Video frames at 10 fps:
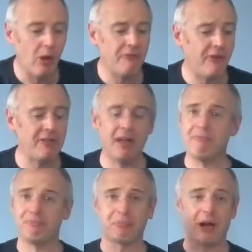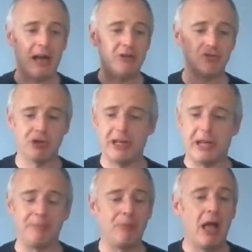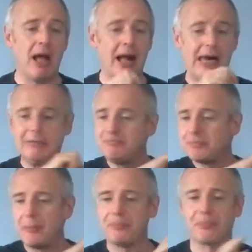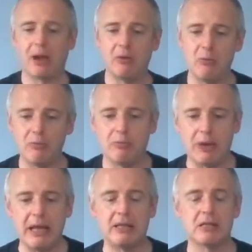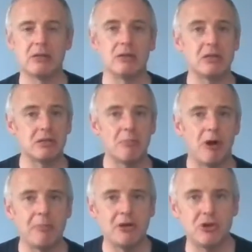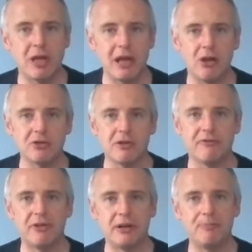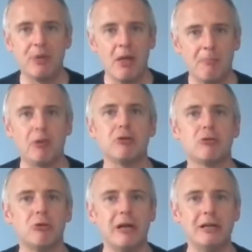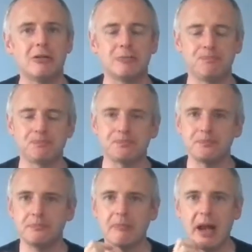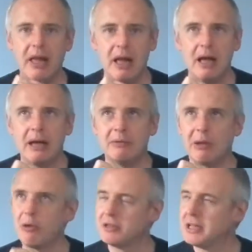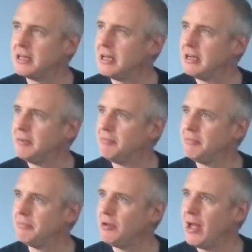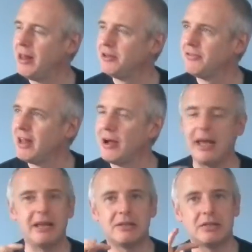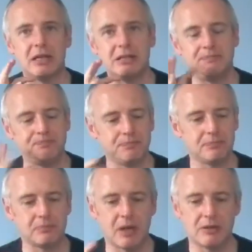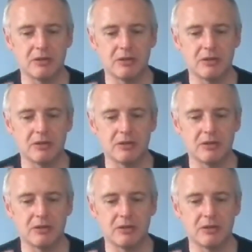Well, I find that intriguing. Um, it's this summer I've been drinking a lot of um, Bottlegreens. Now what is it? Um, not elderflower. It's um,